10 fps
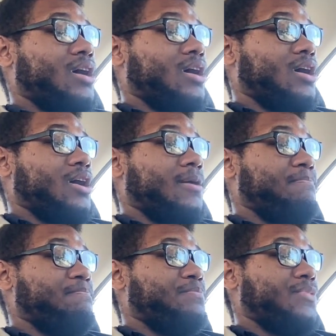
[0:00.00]

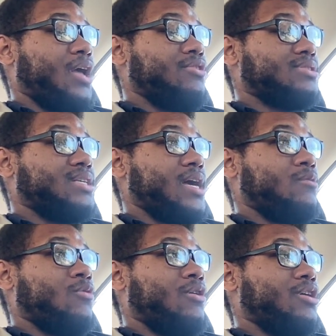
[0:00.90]
Um, and you're
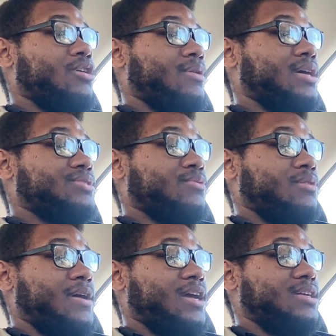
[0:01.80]
saying, well, you know, it doesn't
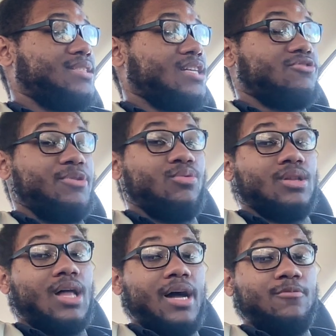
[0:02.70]
really make any sense for me to
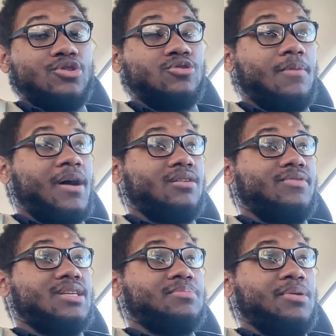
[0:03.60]
align with Trump out
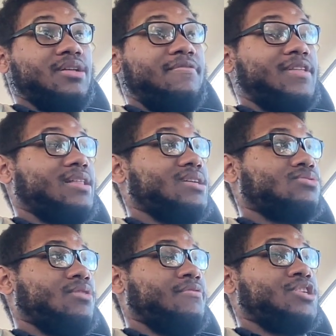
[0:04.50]
of this belief that
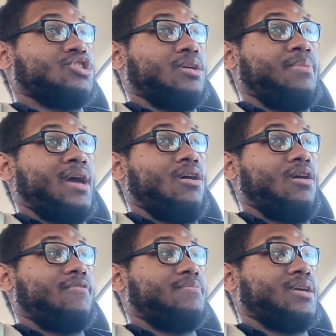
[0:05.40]
this will eventually pay
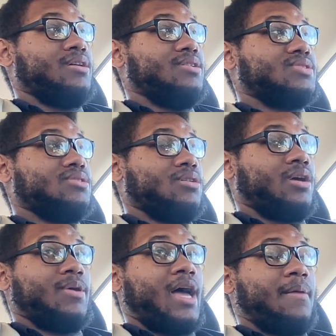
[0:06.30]
off because
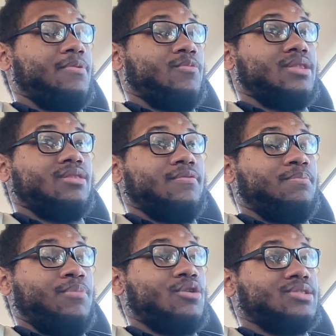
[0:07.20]
look at what happened with the
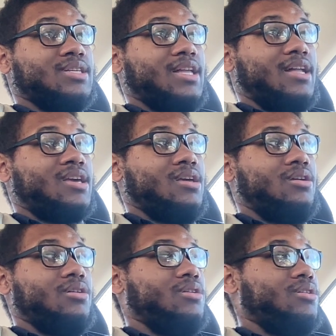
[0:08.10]
person that
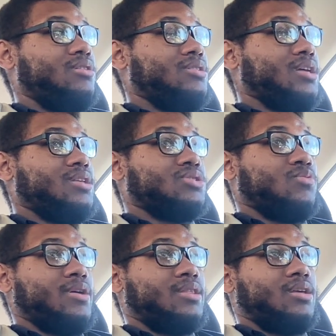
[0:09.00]
he did
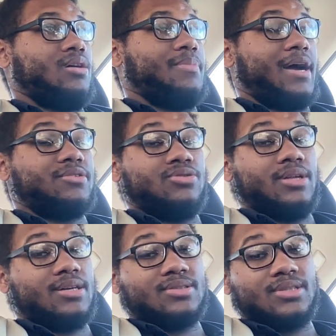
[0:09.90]
this with uh, back in
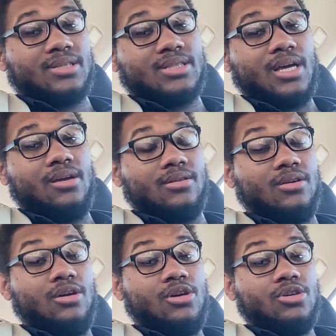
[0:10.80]
2016.
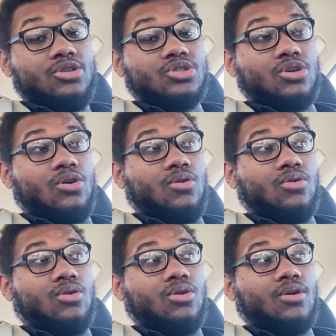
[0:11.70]
So